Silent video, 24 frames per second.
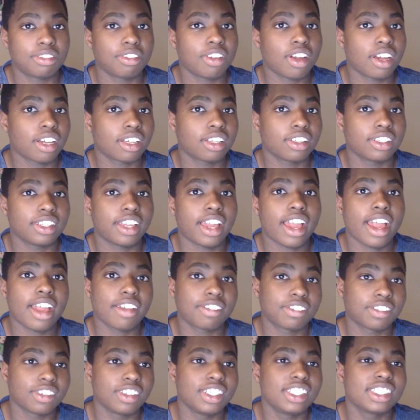Rock Lee
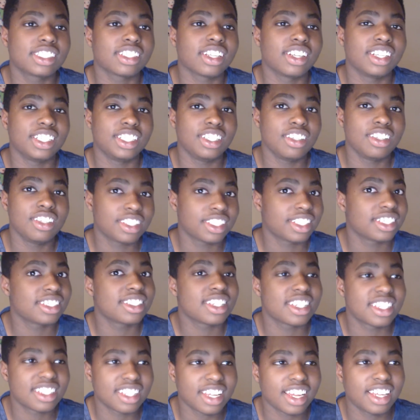after he started using his
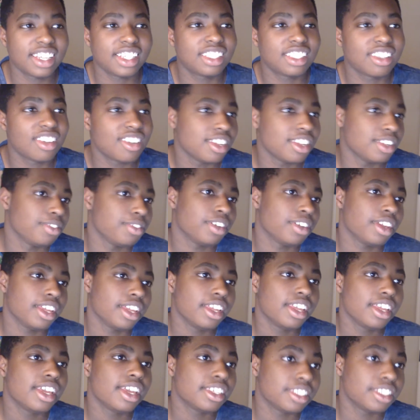anxiety to
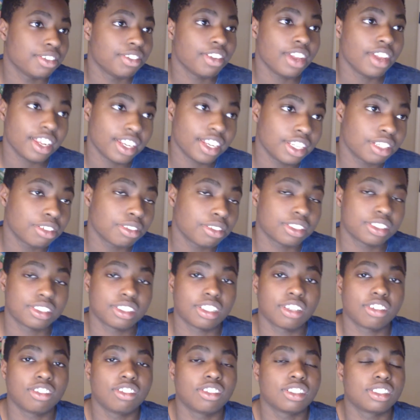his advantage, which
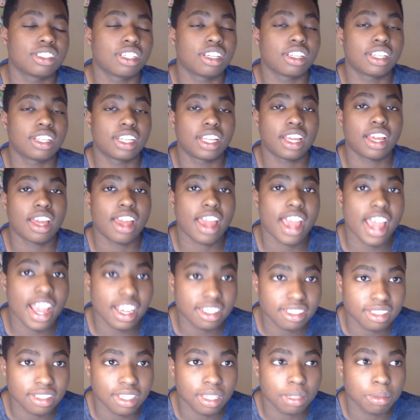was on
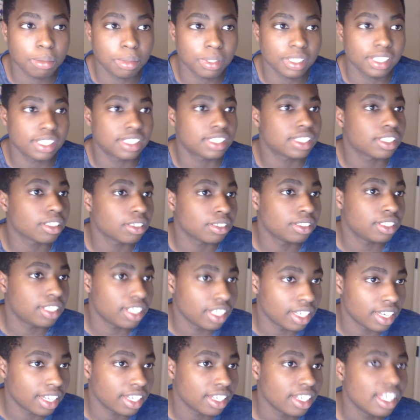accident, but he still
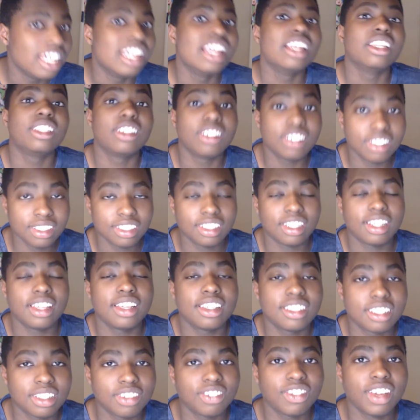did it to
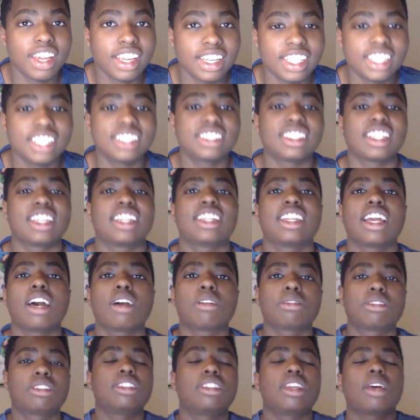his advantage. And
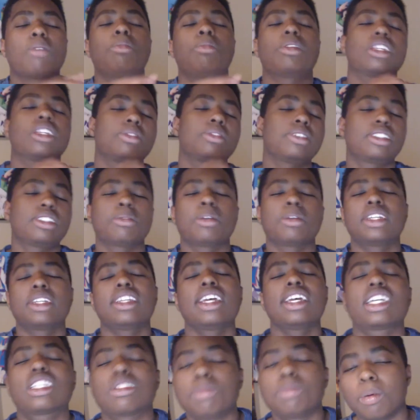now that brings me to my
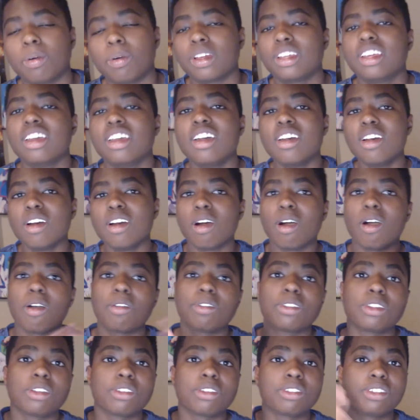next point
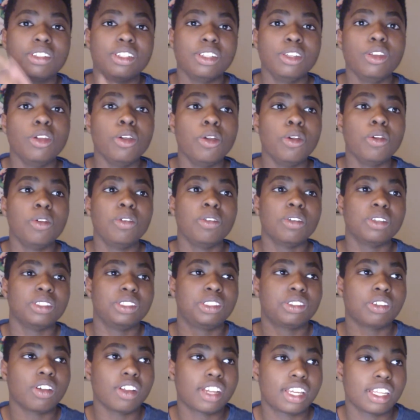of the new
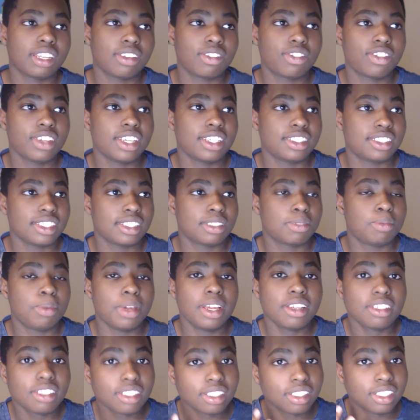Drunken Fist. It's
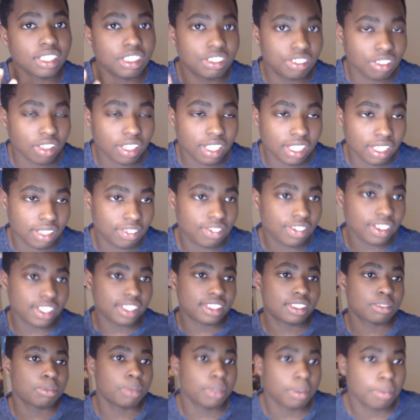basically Drunken
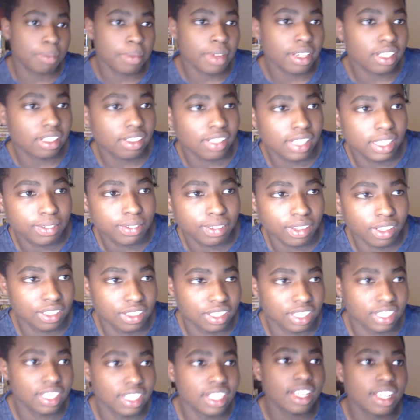Fist, but Metal Lee's
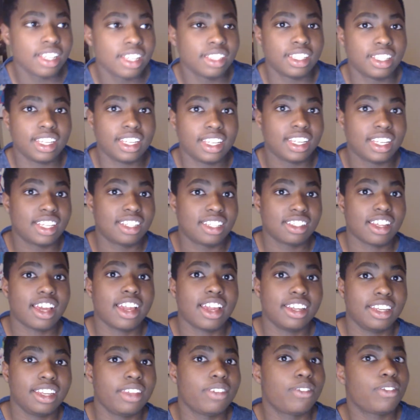version. The
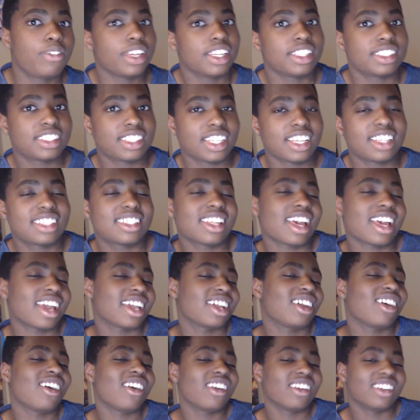Anxiety Fist, as I
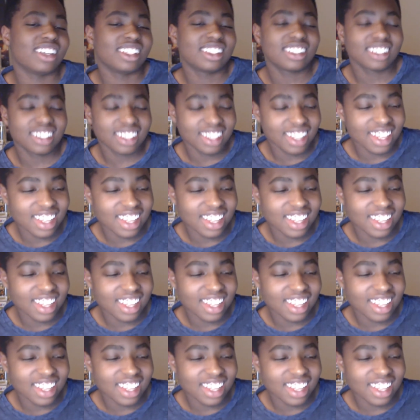call it.